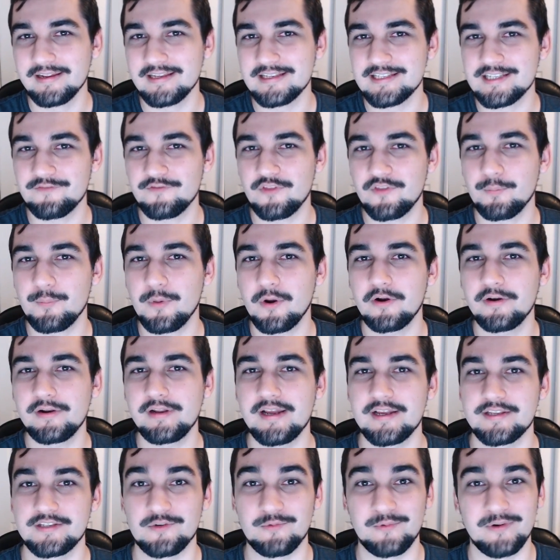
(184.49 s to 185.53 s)
is if the party
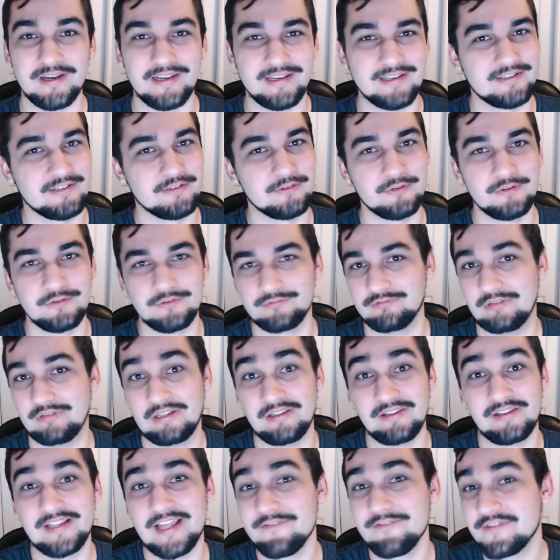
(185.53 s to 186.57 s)
has a way to
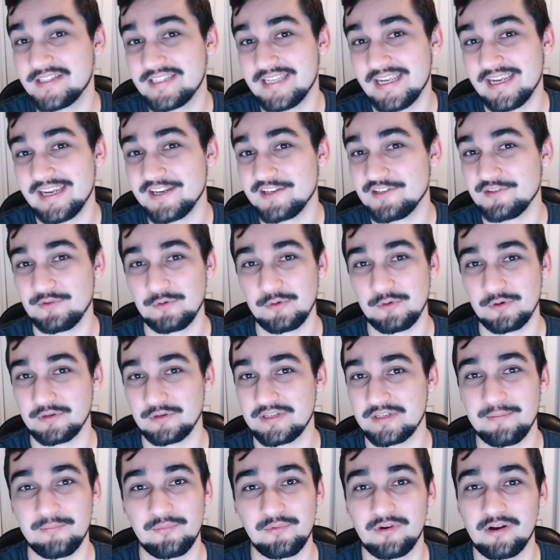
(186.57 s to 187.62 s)
levitate or
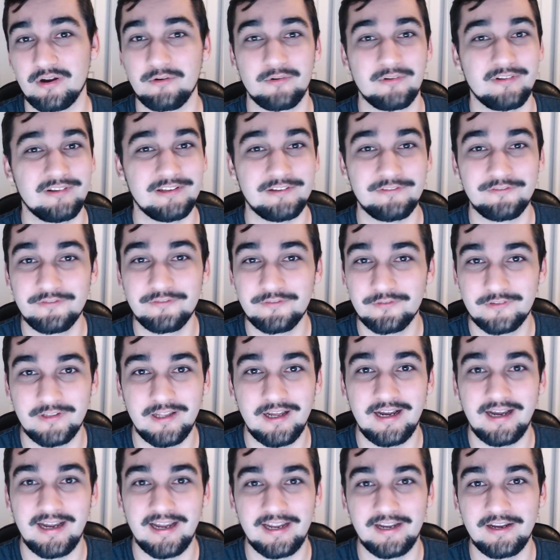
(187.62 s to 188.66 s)
temporarily
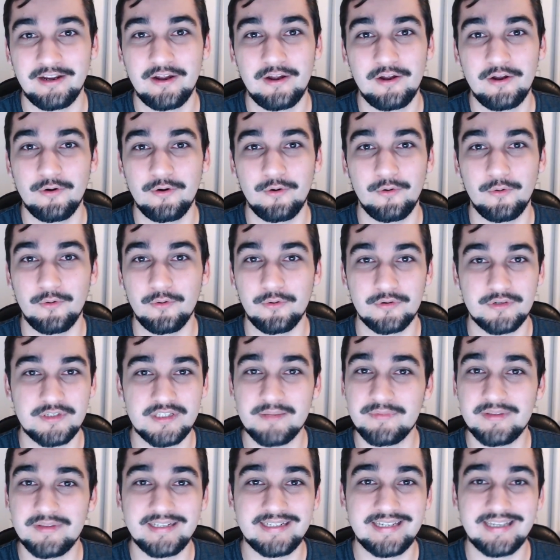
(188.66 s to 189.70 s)
fly or
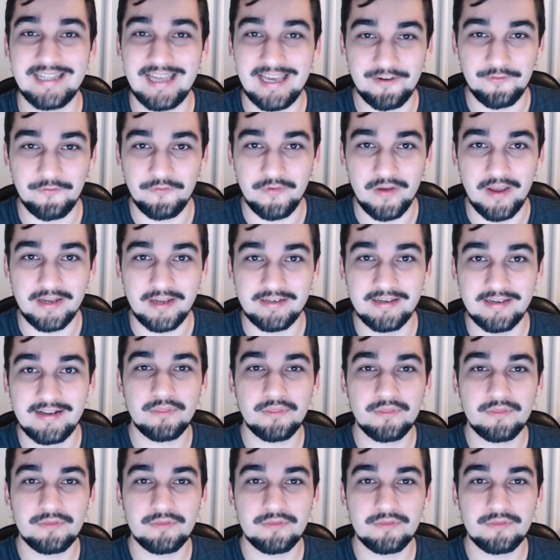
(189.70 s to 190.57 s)
something to that effect,